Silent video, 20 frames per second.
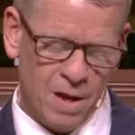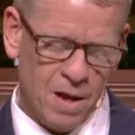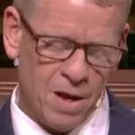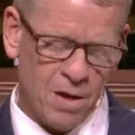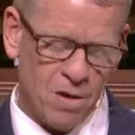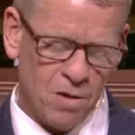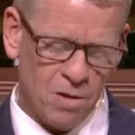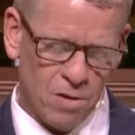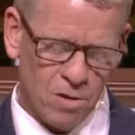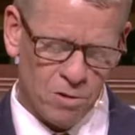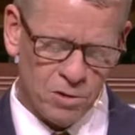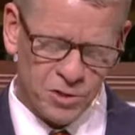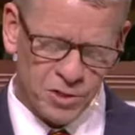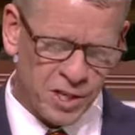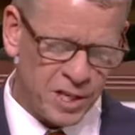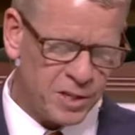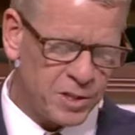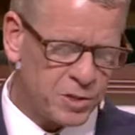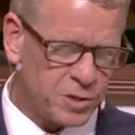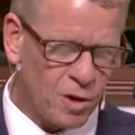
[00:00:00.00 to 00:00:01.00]
Uh,
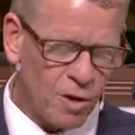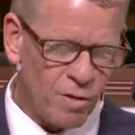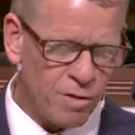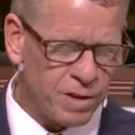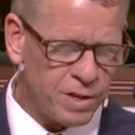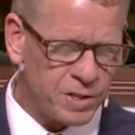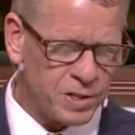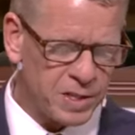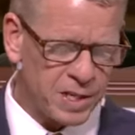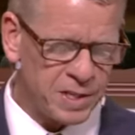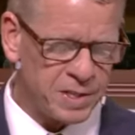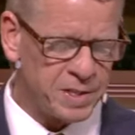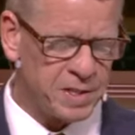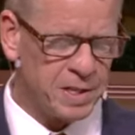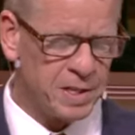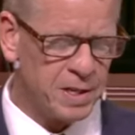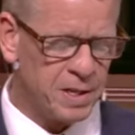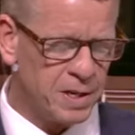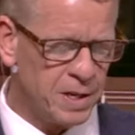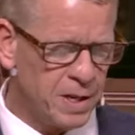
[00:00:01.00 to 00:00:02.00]
R.C. saw this as
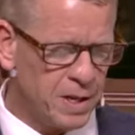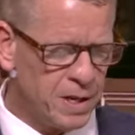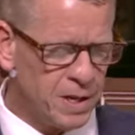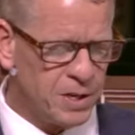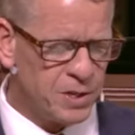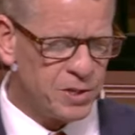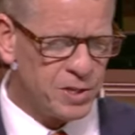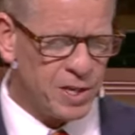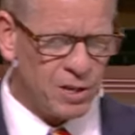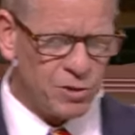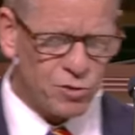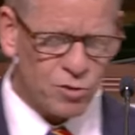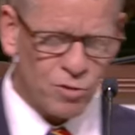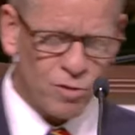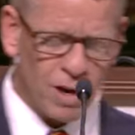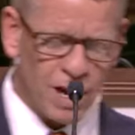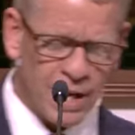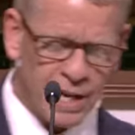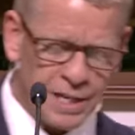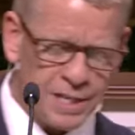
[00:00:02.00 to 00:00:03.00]
the central
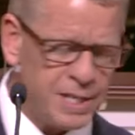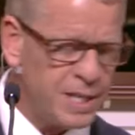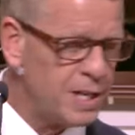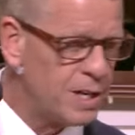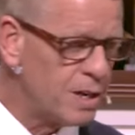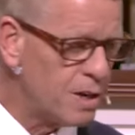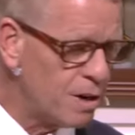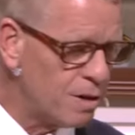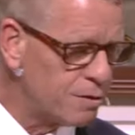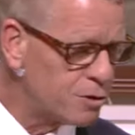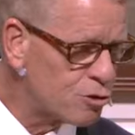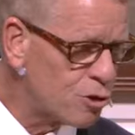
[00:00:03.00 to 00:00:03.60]
idea of